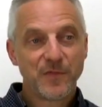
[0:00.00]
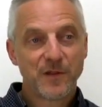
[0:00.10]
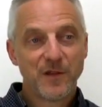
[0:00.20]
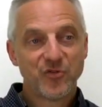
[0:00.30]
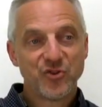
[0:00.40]

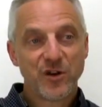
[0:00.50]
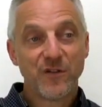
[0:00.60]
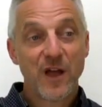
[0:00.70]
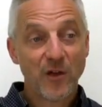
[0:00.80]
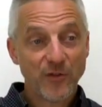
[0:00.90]
his share
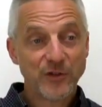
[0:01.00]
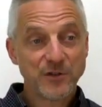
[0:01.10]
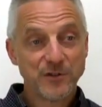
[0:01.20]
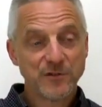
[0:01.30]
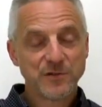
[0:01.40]
of health
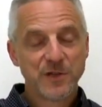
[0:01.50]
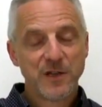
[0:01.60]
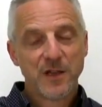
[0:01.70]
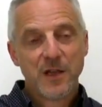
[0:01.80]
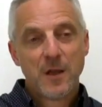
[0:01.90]
issues.
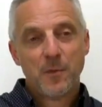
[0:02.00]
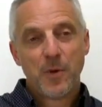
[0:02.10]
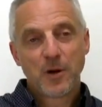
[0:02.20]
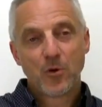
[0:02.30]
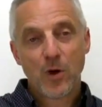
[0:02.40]

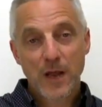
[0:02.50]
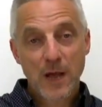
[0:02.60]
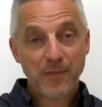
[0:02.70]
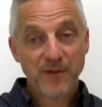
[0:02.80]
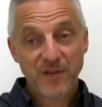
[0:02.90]
But growing
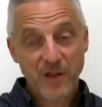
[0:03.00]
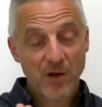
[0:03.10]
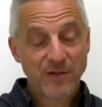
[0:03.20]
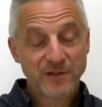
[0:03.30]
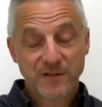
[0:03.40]
up and seeing
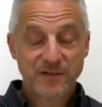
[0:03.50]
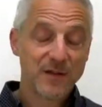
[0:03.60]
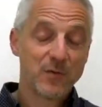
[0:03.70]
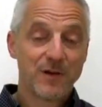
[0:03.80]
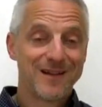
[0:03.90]
all this stuff, I was
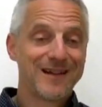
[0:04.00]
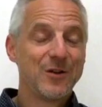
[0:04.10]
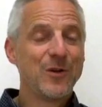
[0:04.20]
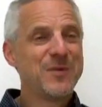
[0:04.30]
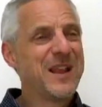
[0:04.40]
like, well, how
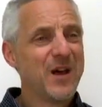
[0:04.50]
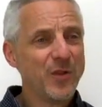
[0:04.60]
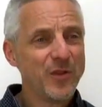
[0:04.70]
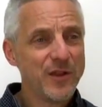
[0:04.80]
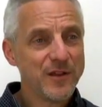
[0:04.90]
do I be
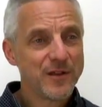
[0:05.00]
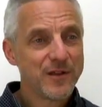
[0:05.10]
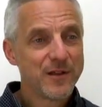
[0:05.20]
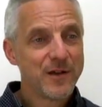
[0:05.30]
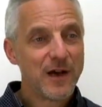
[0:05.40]
healthy?
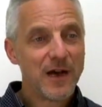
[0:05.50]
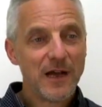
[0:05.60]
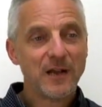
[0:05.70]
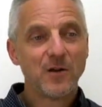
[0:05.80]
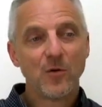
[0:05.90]

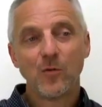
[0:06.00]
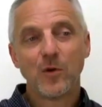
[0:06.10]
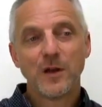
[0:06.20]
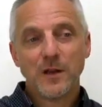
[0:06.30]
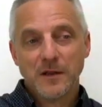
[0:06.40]
I don't
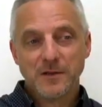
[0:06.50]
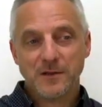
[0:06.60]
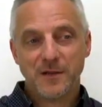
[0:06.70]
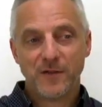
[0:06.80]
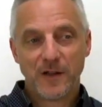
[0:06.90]
want to
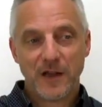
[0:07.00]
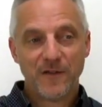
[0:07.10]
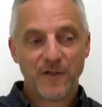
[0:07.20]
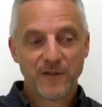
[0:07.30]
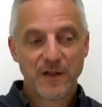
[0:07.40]
live a
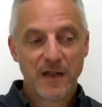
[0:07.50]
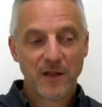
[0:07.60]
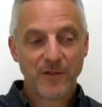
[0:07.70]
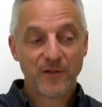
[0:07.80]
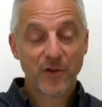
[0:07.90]
life that's not
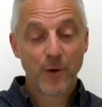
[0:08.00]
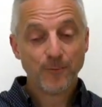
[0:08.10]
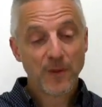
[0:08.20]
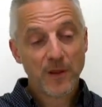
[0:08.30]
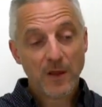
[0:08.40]
healthy. So